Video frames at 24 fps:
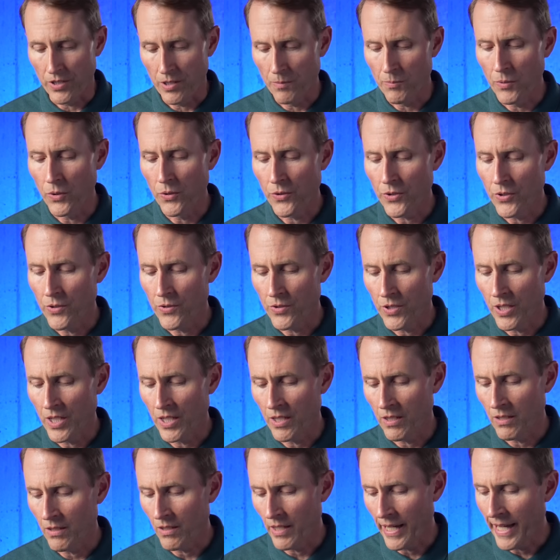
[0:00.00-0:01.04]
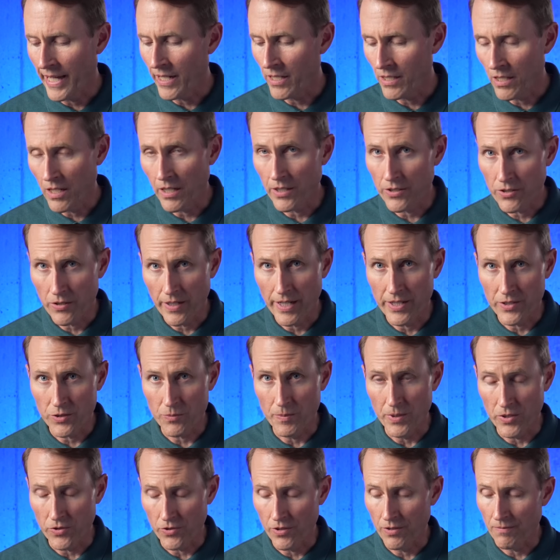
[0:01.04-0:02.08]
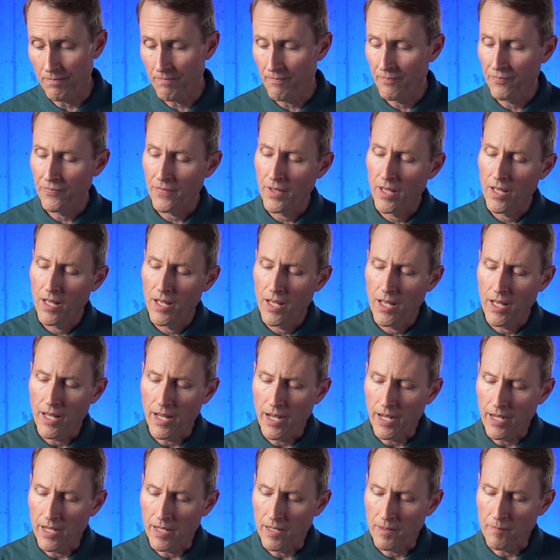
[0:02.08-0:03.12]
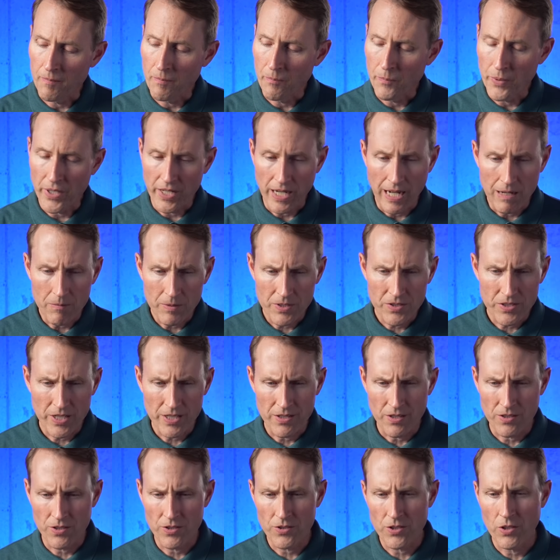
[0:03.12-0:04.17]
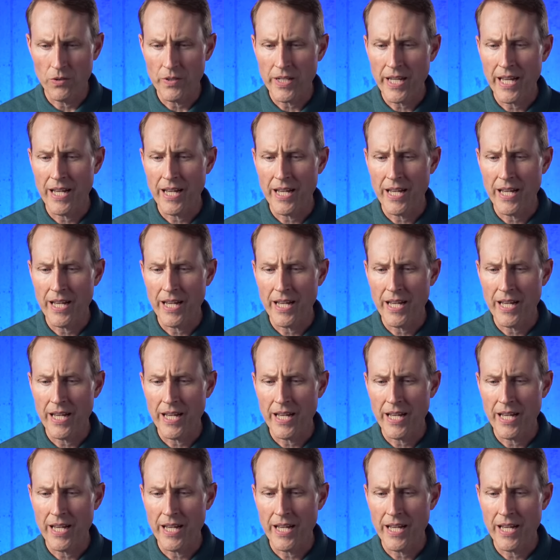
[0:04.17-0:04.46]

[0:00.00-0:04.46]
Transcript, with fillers: They're both using analog transmission, um, but I would say that the Sony